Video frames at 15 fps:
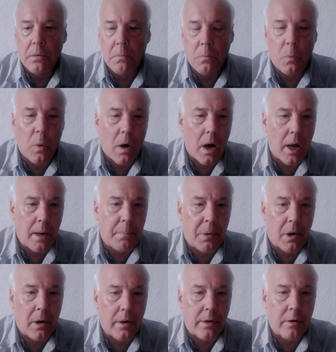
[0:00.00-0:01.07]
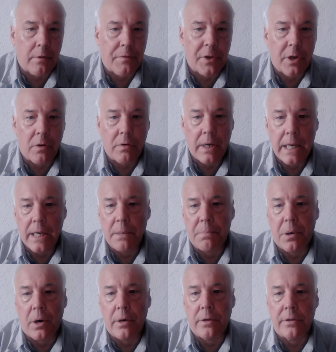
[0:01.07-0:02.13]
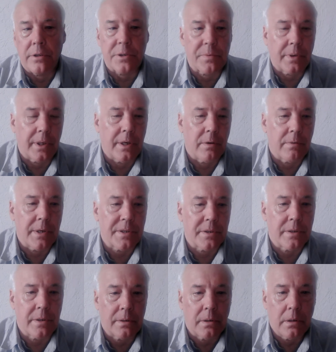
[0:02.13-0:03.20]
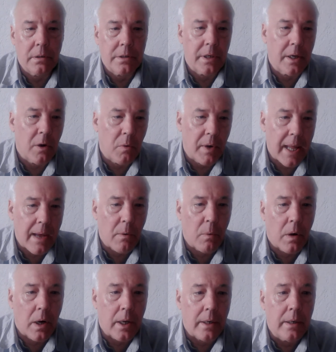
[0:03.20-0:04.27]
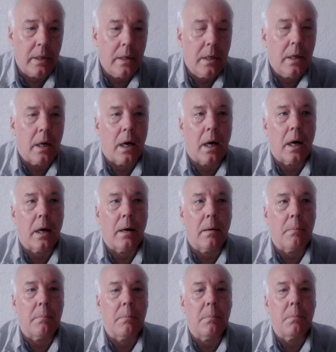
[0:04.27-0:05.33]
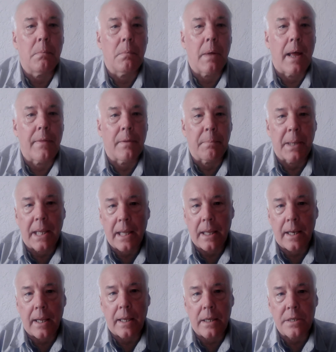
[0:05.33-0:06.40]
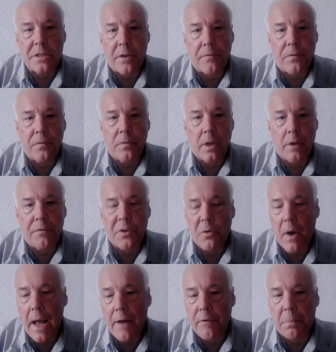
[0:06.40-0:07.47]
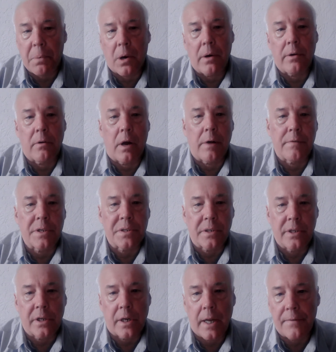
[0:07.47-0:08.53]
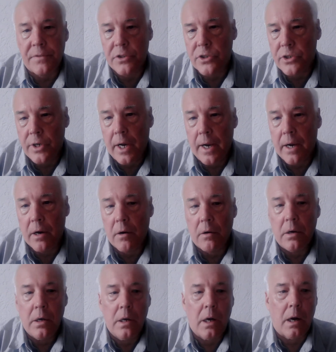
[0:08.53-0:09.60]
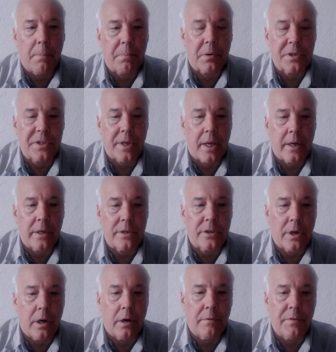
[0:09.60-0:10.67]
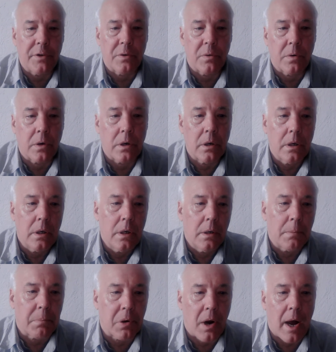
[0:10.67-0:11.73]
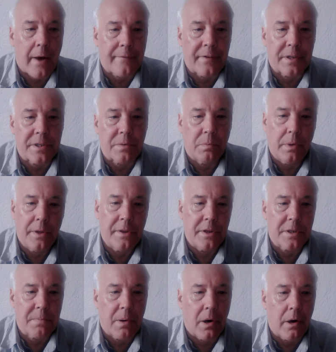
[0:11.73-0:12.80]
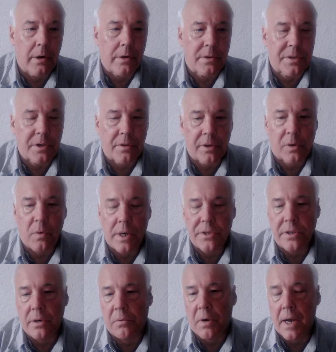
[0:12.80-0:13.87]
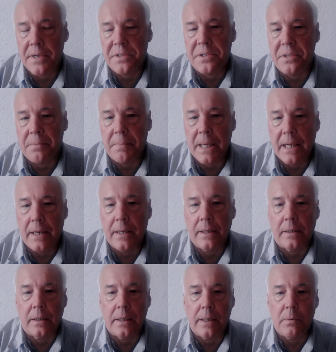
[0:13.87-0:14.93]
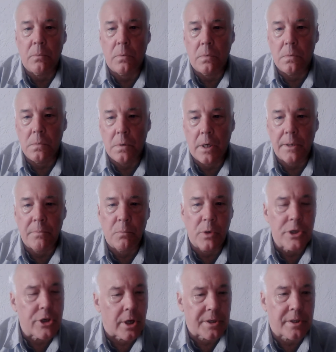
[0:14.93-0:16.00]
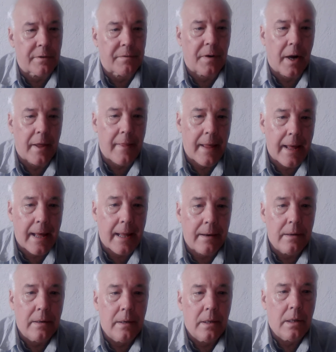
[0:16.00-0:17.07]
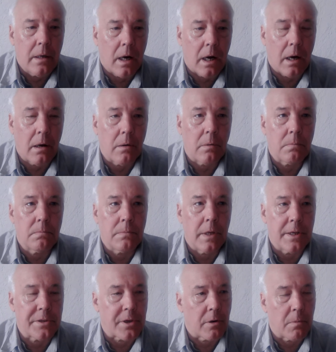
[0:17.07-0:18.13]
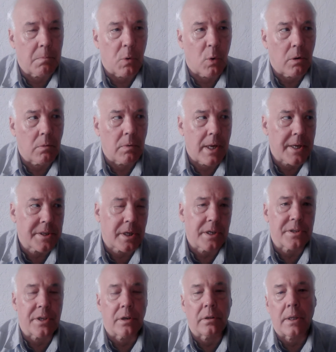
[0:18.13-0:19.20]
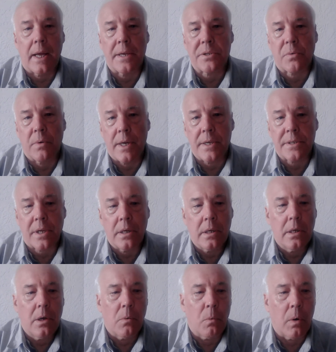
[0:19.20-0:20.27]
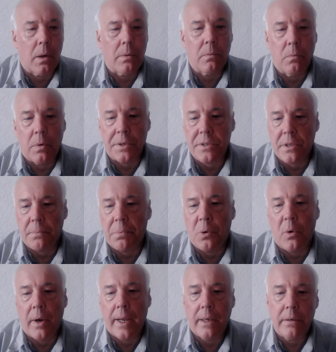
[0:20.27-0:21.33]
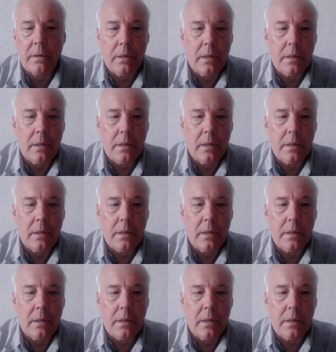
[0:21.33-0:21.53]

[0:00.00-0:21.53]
want a partner, if you don't need a partner, there's really no reason to go get one. And the beginning is if you have a partner, obviously you're going to have to share a percentage of your profits with this partner. So the question arises immediately, what would justify that? Is there more risk? Is there less risk? What's the point?